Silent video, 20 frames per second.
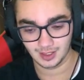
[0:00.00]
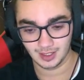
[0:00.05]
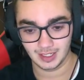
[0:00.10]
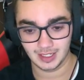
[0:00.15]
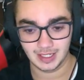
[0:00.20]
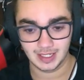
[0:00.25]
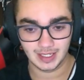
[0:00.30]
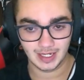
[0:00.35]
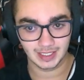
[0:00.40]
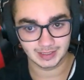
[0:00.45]

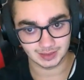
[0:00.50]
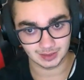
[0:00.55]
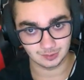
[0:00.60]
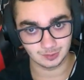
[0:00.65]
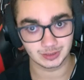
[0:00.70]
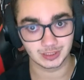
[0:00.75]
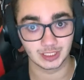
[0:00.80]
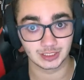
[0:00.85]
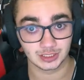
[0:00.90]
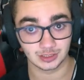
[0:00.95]
It has a
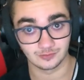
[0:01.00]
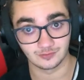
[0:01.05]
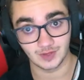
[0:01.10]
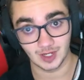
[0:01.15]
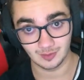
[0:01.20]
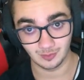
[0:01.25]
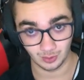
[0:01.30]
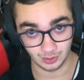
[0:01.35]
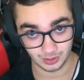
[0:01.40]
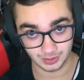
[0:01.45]
limitation of
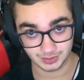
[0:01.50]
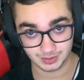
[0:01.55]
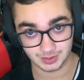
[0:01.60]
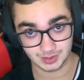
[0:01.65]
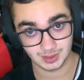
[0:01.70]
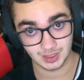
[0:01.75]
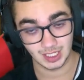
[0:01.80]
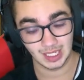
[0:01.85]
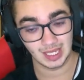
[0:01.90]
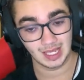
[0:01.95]
5 bullets,
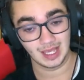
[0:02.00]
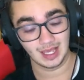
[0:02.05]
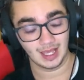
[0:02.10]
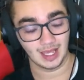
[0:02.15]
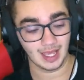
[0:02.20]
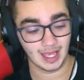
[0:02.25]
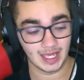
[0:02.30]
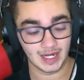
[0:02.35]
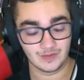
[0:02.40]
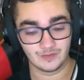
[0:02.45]

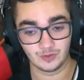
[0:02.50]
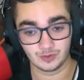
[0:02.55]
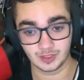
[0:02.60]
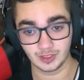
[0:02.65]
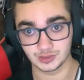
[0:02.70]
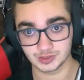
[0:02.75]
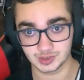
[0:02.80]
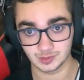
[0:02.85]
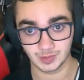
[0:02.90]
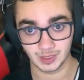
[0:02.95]
and if you kill
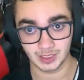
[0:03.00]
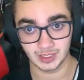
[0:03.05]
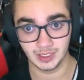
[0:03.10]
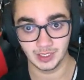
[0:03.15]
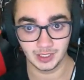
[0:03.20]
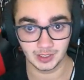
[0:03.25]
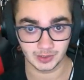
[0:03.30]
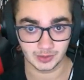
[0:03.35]
somebody, it